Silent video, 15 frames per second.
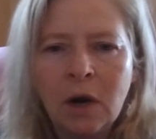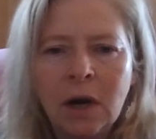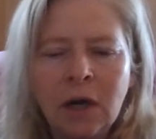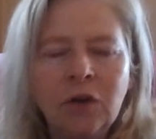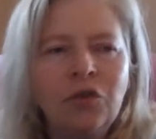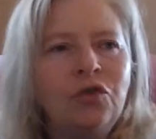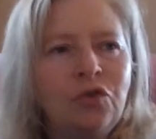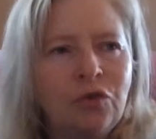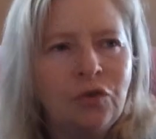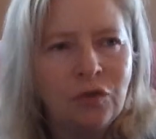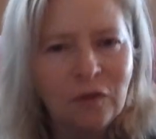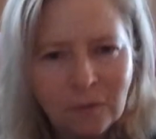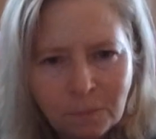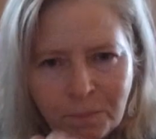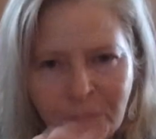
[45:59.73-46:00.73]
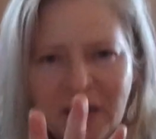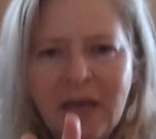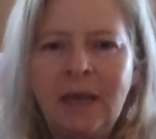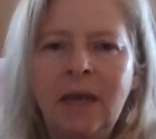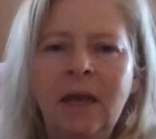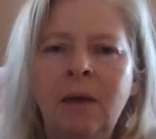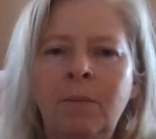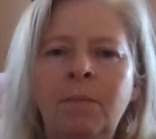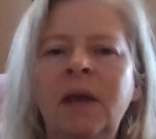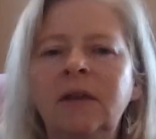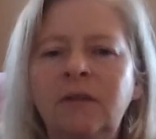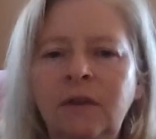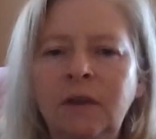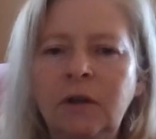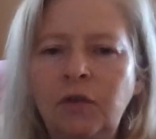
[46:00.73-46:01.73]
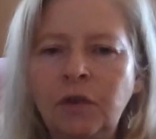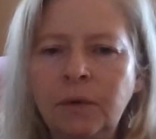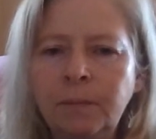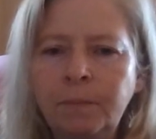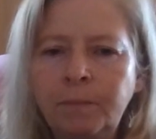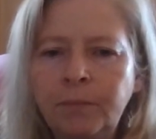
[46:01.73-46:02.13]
are speaking a message.